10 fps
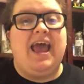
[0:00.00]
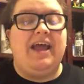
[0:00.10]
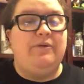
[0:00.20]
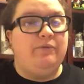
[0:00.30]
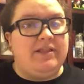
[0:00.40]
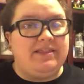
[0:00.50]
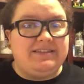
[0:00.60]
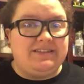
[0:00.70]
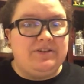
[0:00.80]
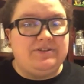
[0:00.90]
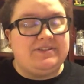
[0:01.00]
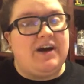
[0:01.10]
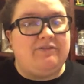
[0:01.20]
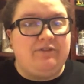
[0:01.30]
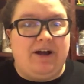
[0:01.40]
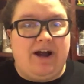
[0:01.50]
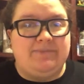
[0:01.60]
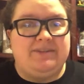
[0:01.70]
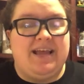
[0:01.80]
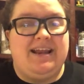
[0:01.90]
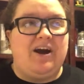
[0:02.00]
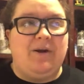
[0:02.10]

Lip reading: and with this new software update,